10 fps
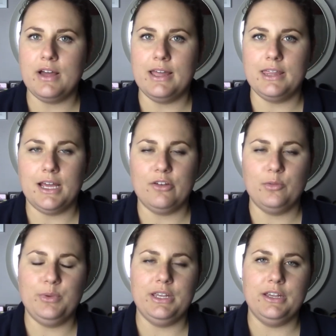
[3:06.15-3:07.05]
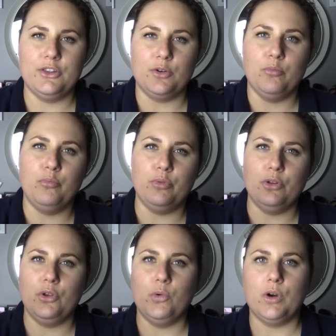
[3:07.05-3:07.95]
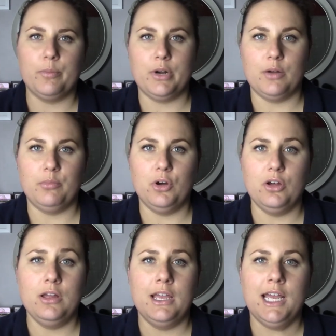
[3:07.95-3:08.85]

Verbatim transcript: I thought it would be either blue or purple,